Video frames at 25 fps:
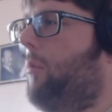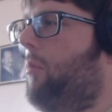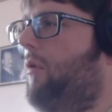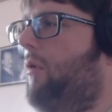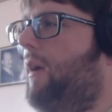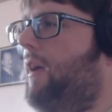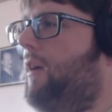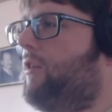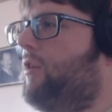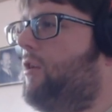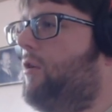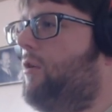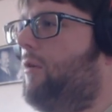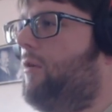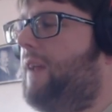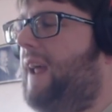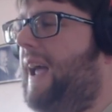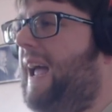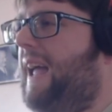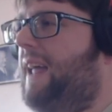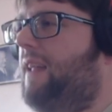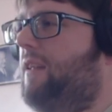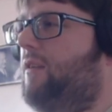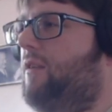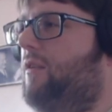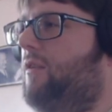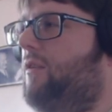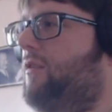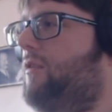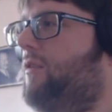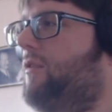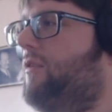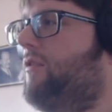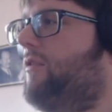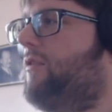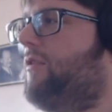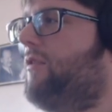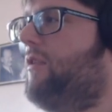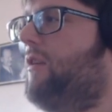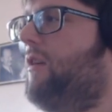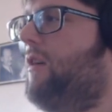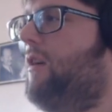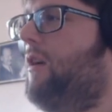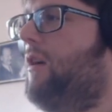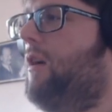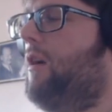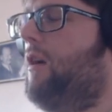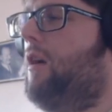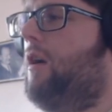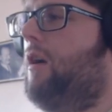player called Hens.
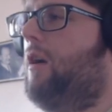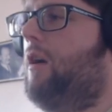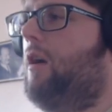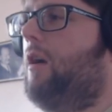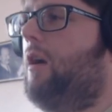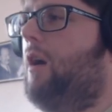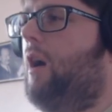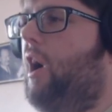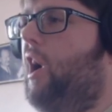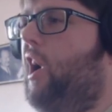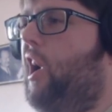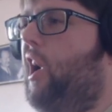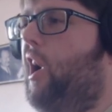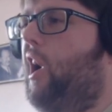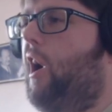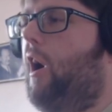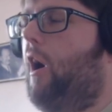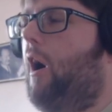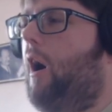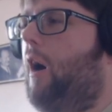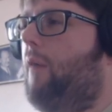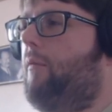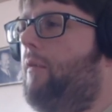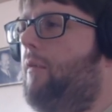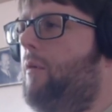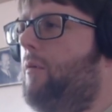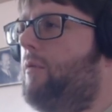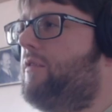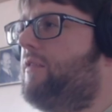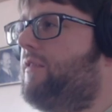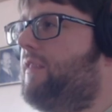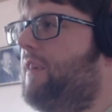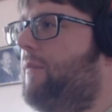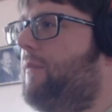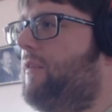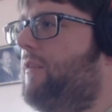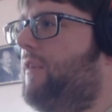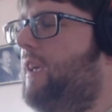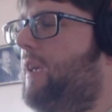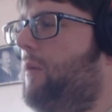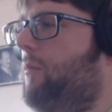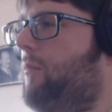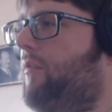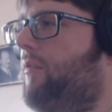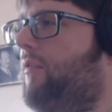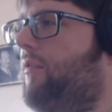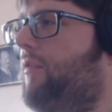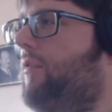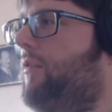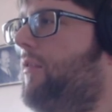I thought it was
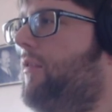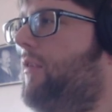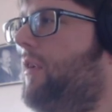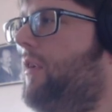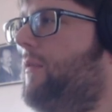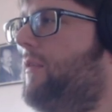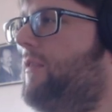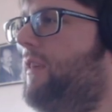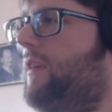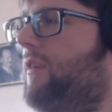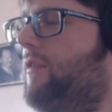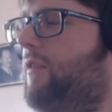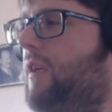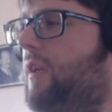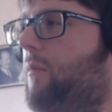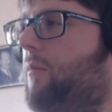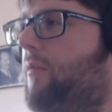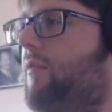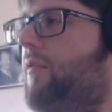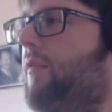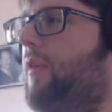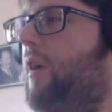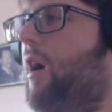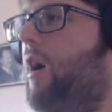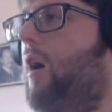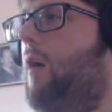17th, not the 16th.